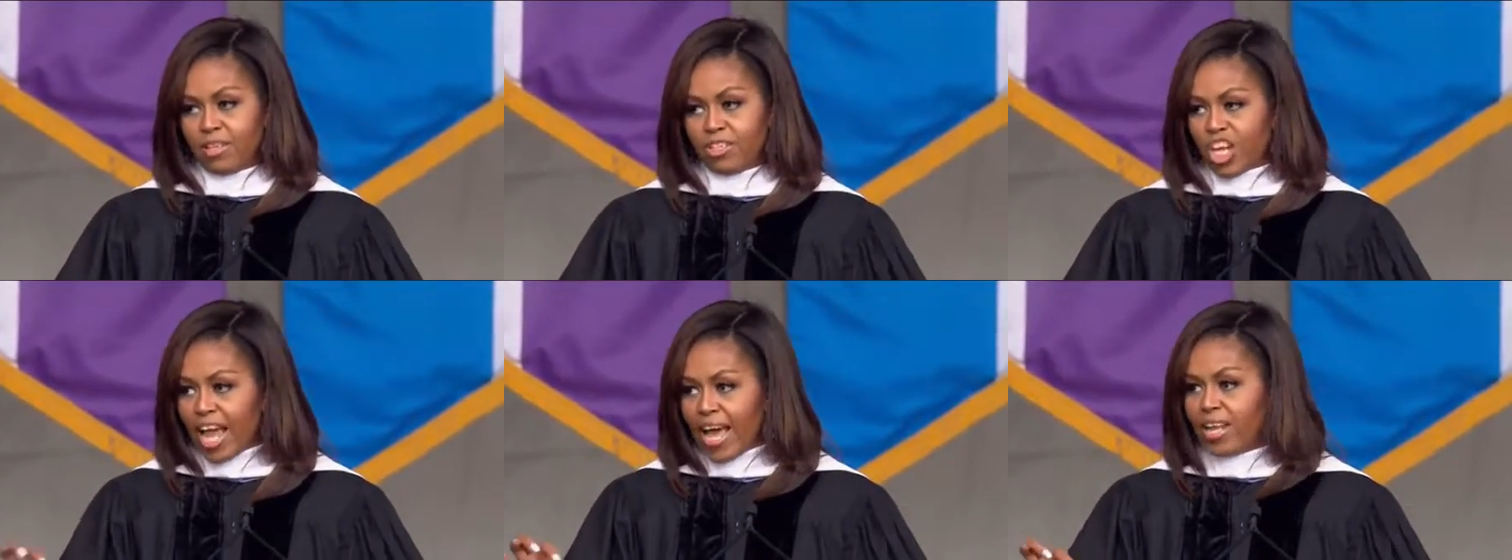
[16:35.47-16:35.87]

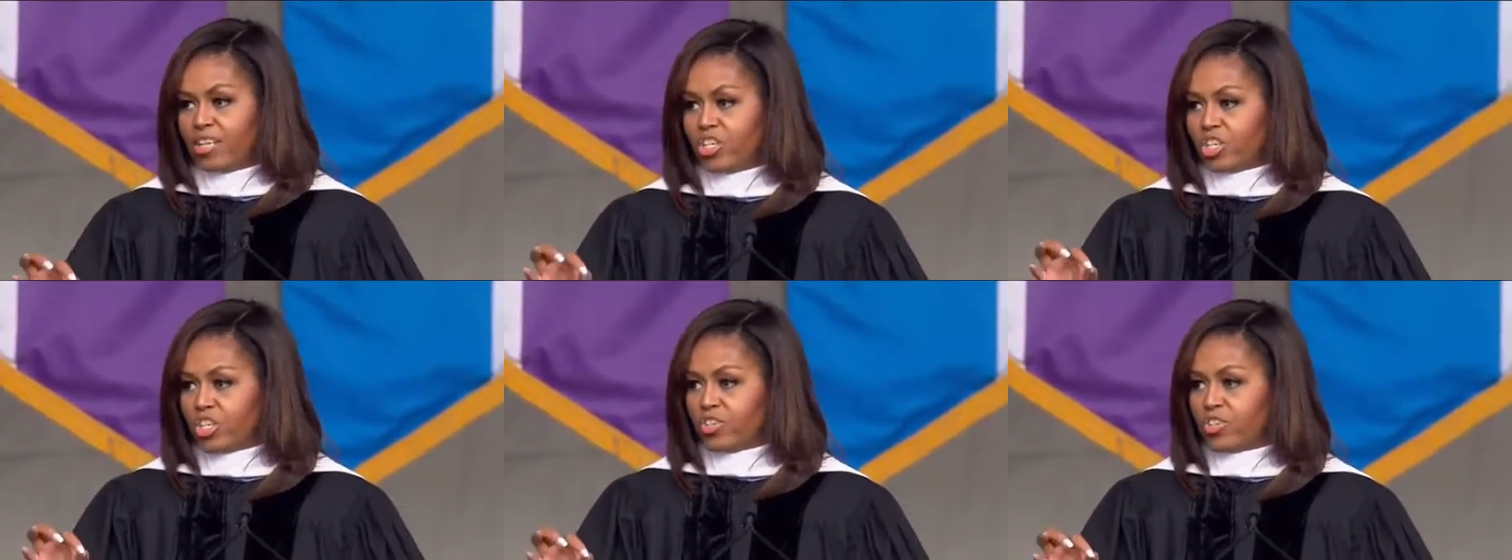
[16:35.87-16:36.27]

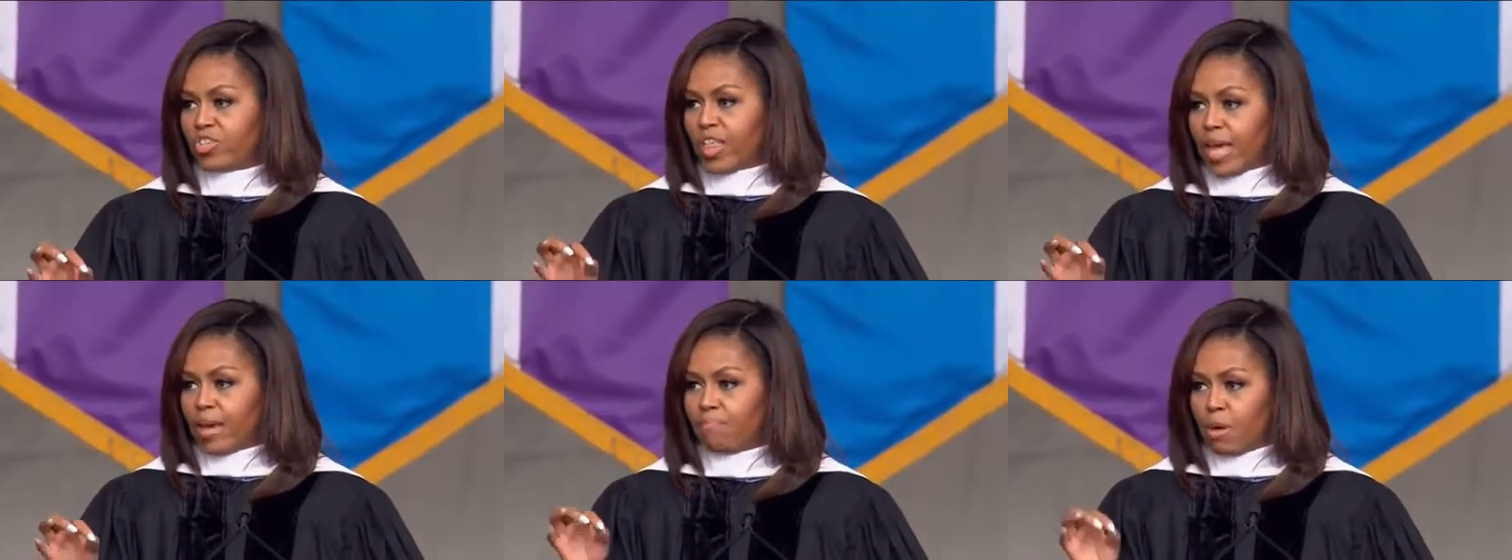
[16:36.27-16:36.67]
Challenges
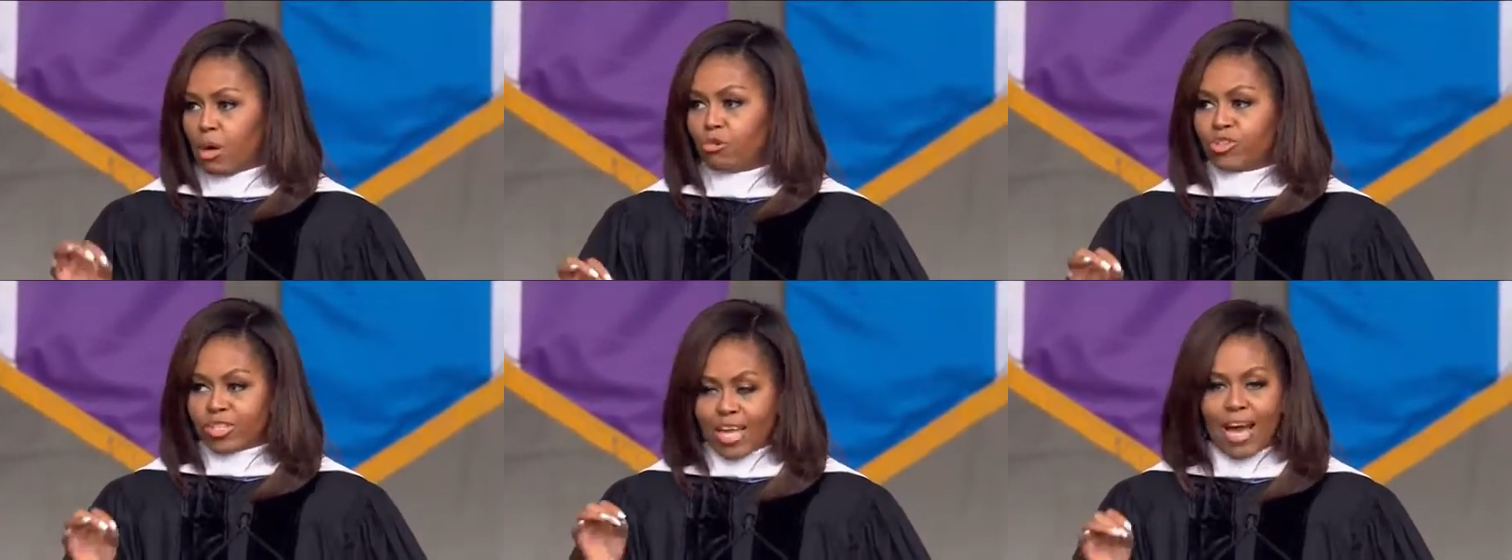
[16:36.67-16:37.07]
that
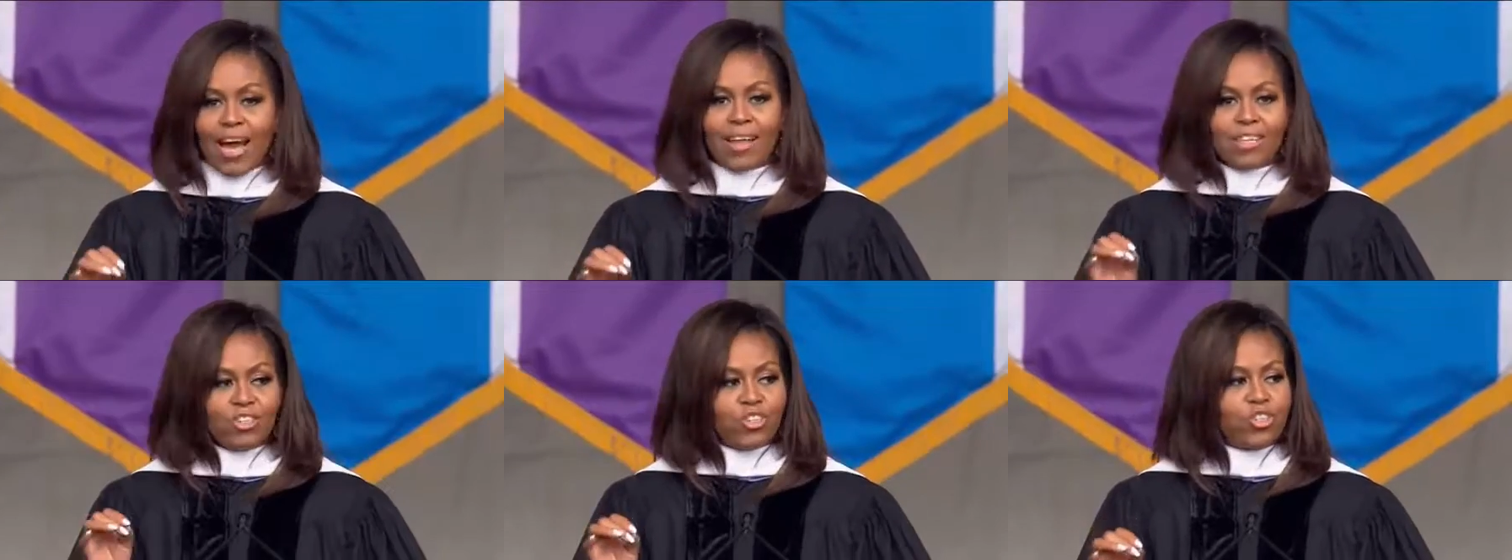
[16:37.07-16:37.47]
most
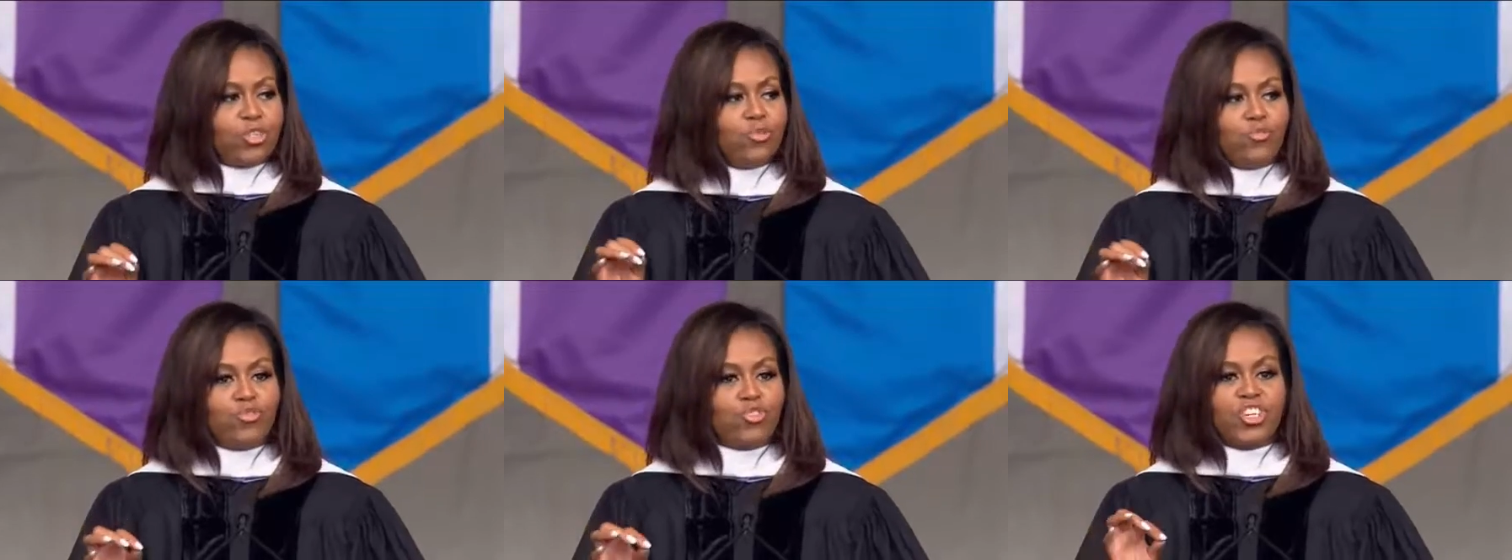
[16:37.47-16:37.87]
college
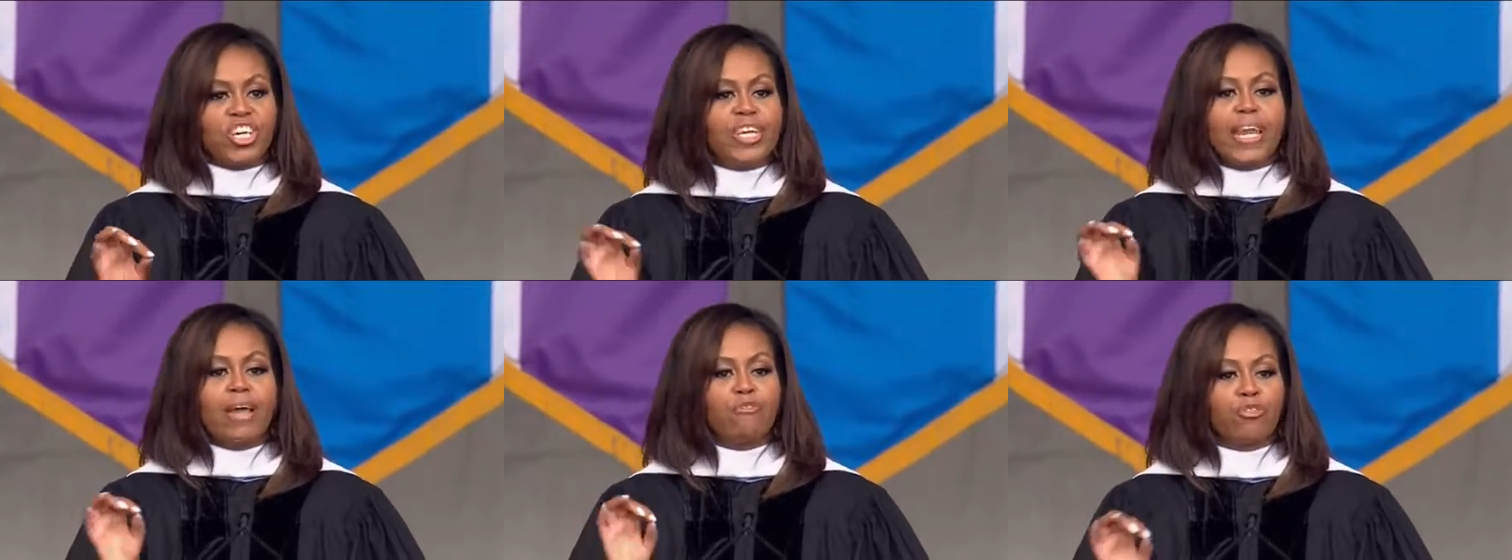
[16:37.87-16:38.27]
students
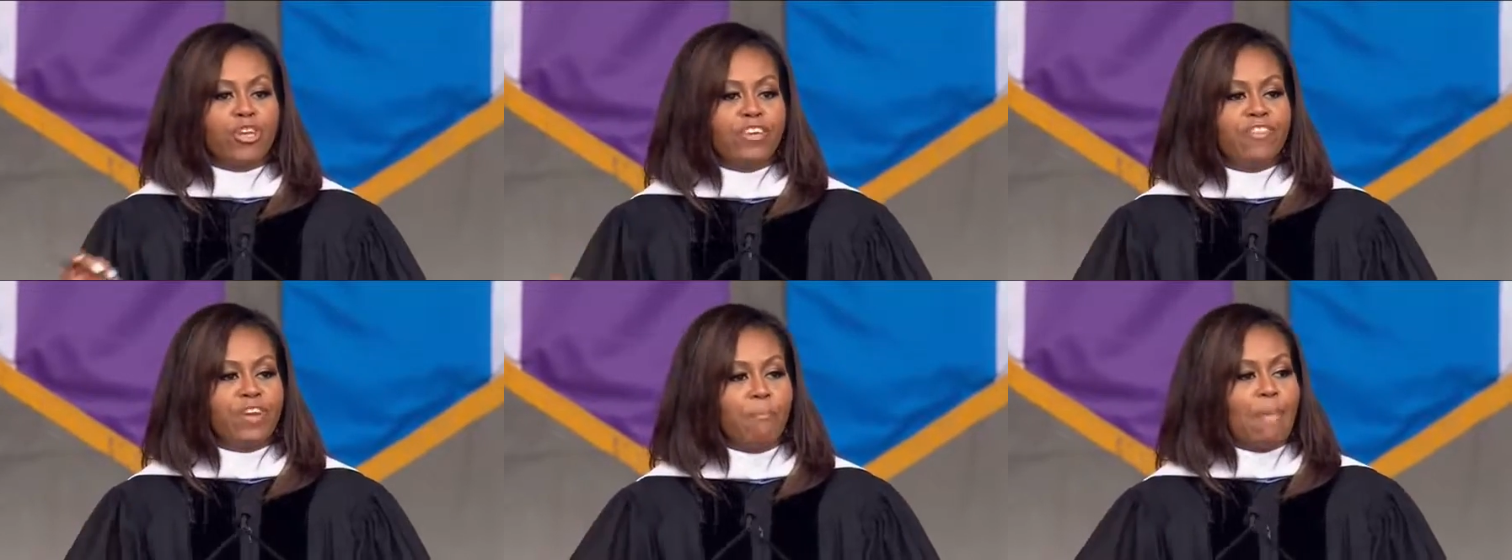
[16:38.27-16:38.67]
could never
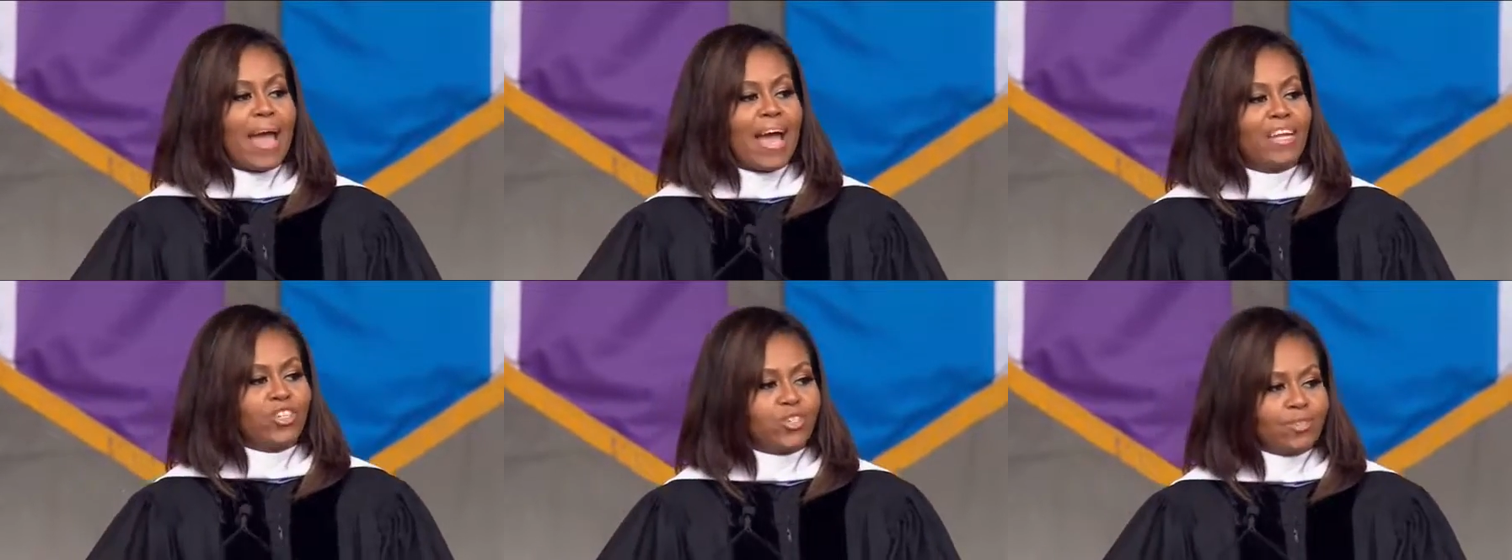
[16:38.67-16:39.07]
even
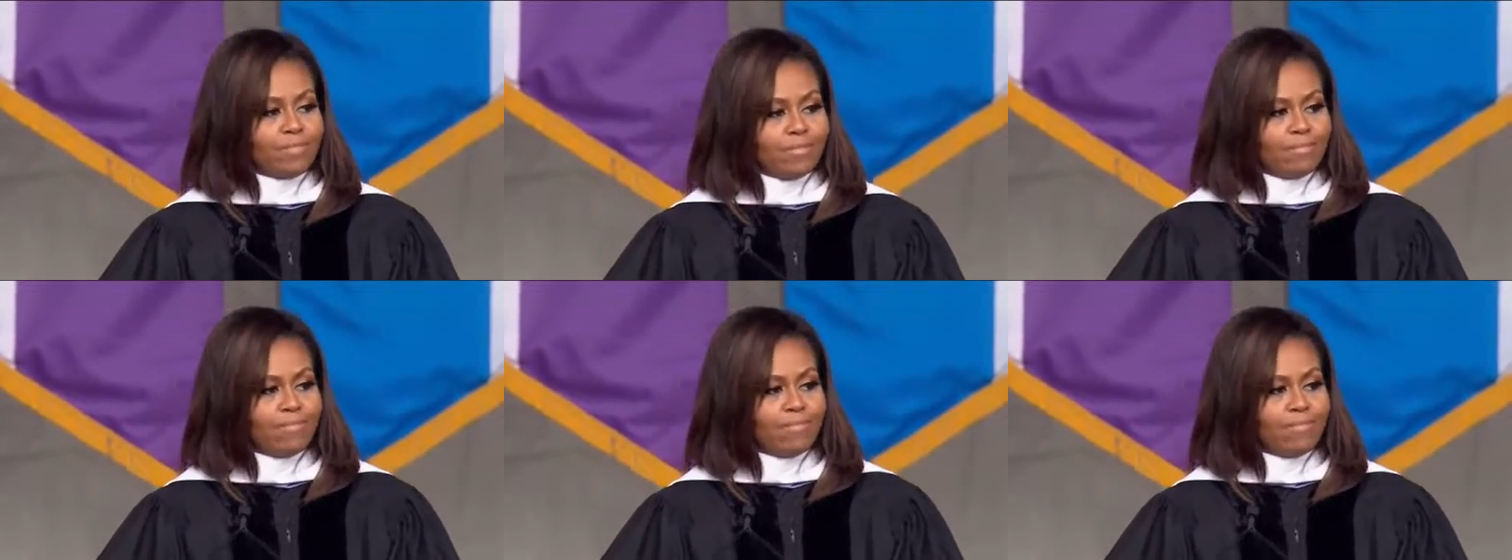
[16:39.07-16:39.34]
imagine.